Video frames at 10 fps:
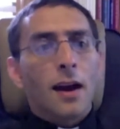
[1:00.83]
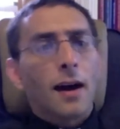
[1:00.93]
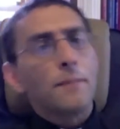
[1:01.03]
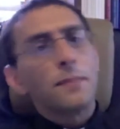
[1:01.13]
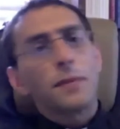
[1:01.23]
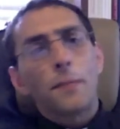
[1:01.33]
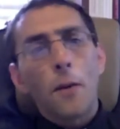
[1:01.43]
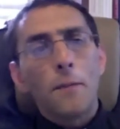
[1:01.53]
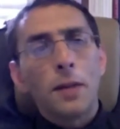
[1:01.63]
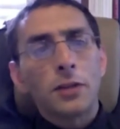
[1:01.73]
The
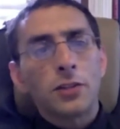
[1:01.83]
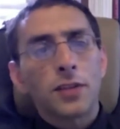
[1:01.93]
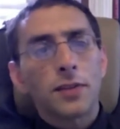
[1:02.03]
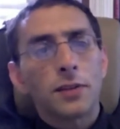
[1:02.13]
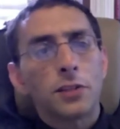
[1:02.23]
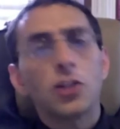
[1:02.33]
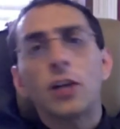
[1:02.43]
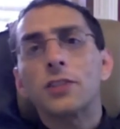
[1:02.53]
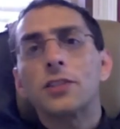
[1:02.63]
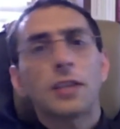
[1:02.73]
Pope mentions that this
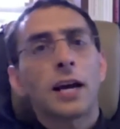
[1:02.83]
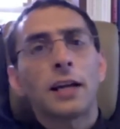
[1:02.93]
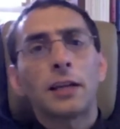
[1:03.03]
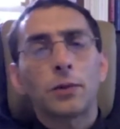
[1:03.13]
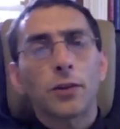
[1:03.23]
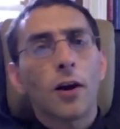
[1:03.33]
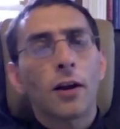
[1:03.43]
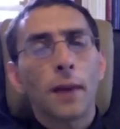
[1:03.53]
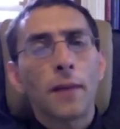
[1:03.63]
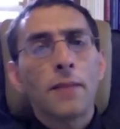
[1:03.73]
just society we're
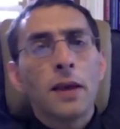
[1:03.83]
talking about